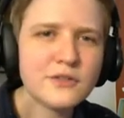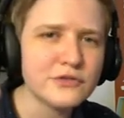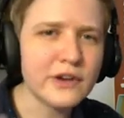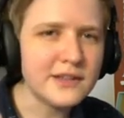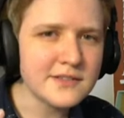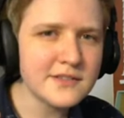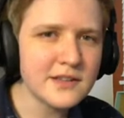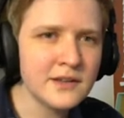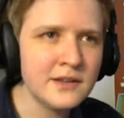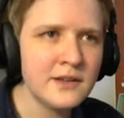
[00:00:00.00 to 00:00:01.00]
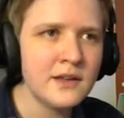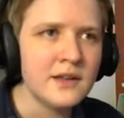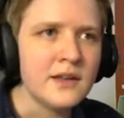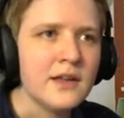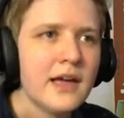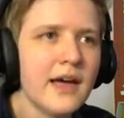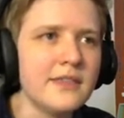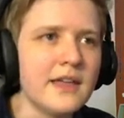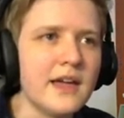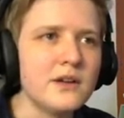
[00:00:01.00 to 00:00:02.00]
Frenzy,
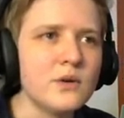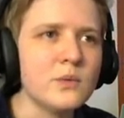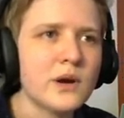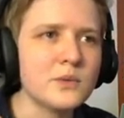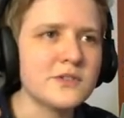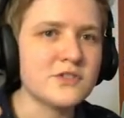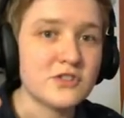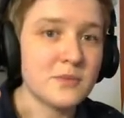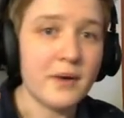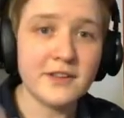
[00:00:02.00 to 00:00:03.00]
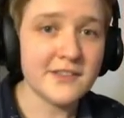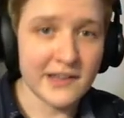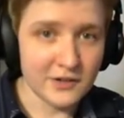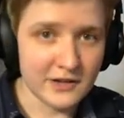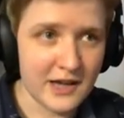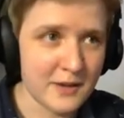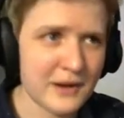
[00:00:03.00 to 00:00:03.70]
and then one was just a Buzz Lightyear game.